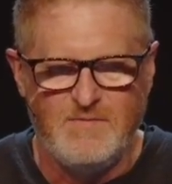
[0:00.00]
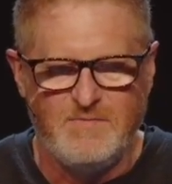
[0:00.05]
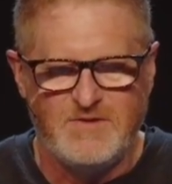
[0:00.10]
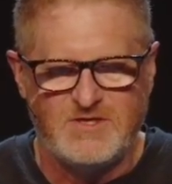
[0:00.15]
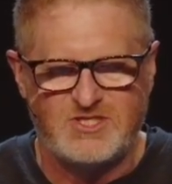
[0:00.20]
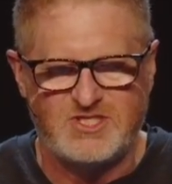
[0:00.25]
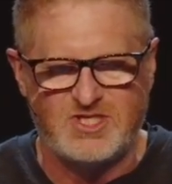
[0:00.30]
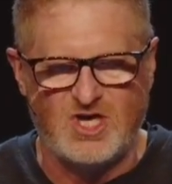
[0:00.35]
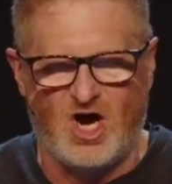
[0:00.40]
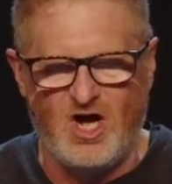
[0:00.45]

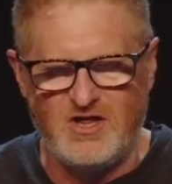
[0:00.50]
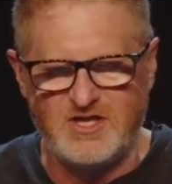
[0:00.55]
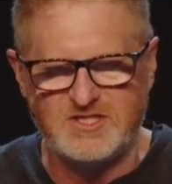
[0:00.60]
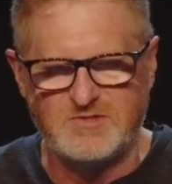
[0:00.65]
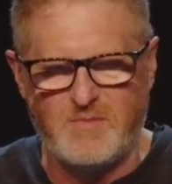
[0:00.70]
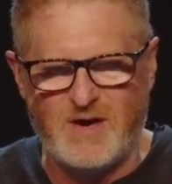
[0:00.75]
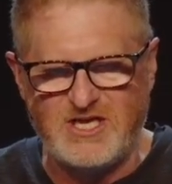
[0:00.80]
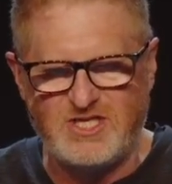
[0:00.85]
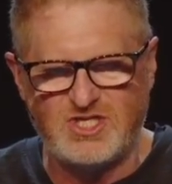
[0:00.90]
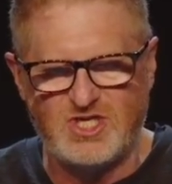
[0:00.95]
Saul is
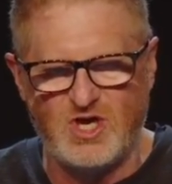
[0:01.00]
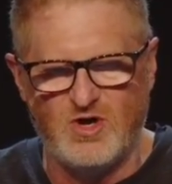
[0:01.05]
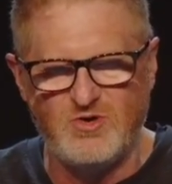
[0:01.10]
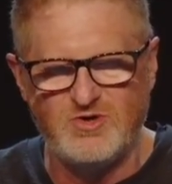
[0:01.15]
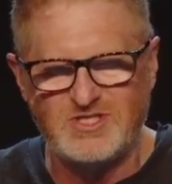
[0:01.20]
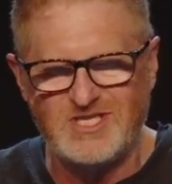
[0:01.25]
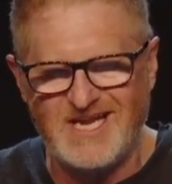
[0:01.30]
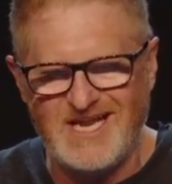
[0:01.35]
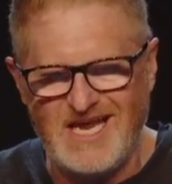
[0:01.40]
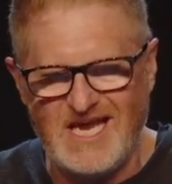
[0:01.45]
my
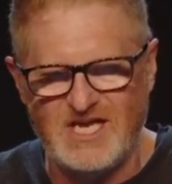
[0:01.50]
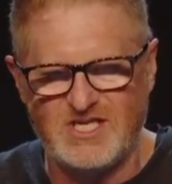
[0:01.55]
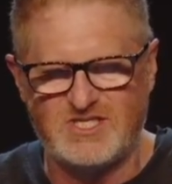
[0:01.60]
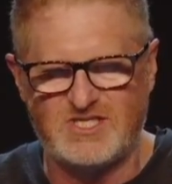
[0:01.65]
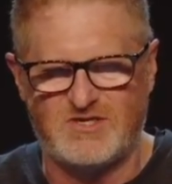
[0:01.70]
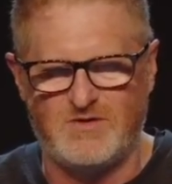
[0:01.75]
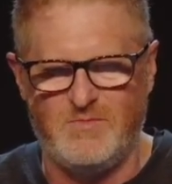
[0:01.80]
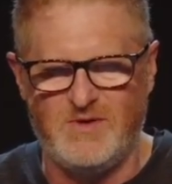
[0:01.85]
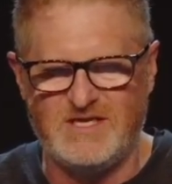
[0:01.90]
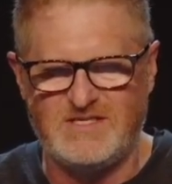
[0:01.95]
chosen
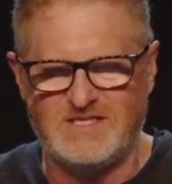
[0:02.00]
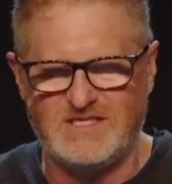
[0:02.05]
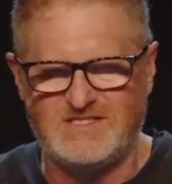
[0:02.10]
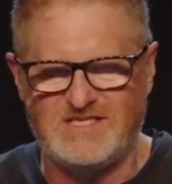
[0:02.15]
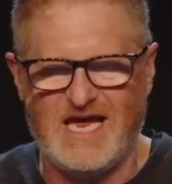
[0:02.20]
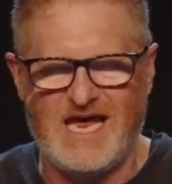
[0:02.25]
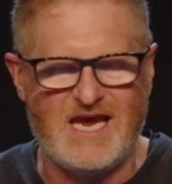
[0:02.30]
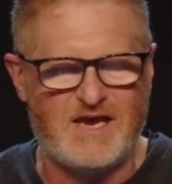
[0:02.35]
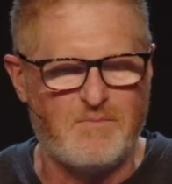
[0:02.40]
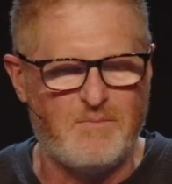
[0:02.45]
instrument to
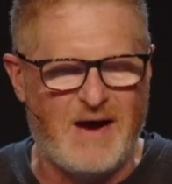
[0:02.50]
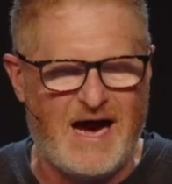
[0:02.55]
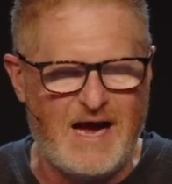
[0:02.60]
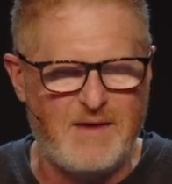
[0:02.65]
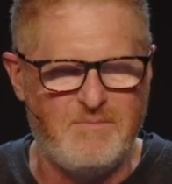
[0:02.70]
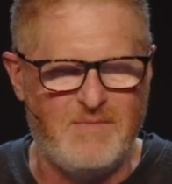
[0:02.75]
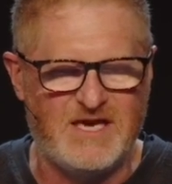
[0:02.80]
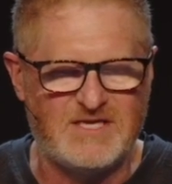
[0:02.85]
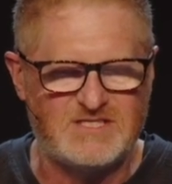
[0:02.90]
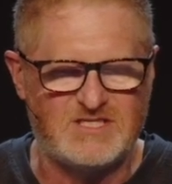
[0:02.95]
take my
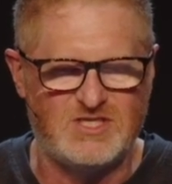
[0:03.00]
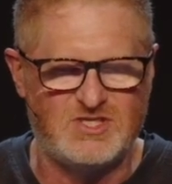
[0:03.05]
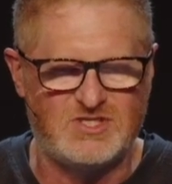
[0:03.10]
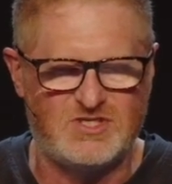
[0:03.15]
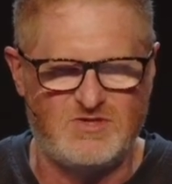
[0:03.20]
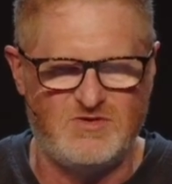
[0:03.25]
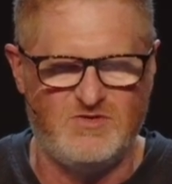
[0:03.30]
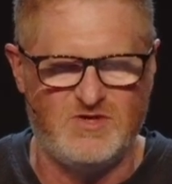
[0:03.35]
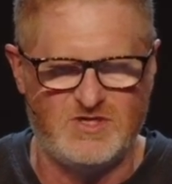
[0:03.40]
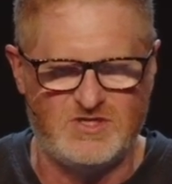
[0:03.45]
message
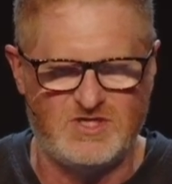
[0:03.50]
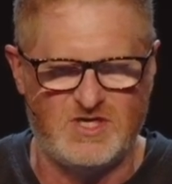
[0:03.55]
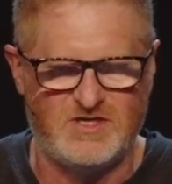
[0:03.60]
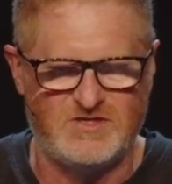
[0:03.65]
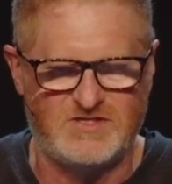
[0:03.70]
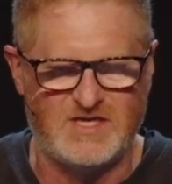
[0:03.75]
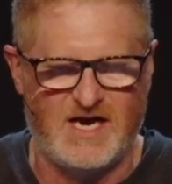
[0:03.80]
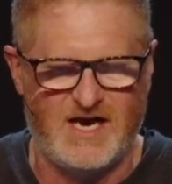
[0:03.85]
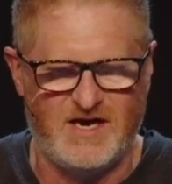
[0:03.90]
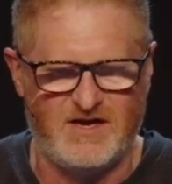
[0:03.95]
to the
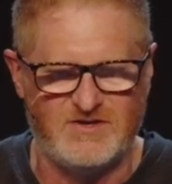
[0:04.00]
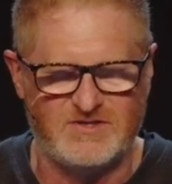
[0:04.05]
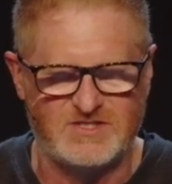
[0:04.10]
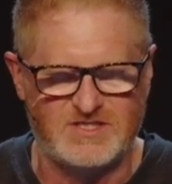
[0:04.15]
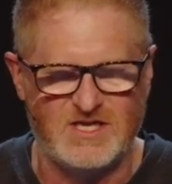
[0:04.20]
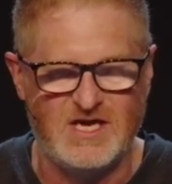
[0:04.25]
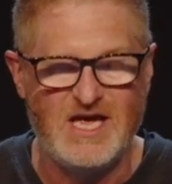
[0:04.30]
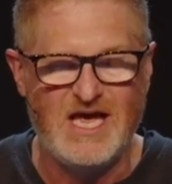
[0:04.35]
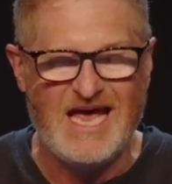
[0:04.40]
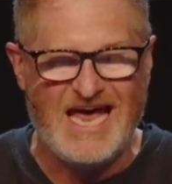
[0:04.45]
Gentiles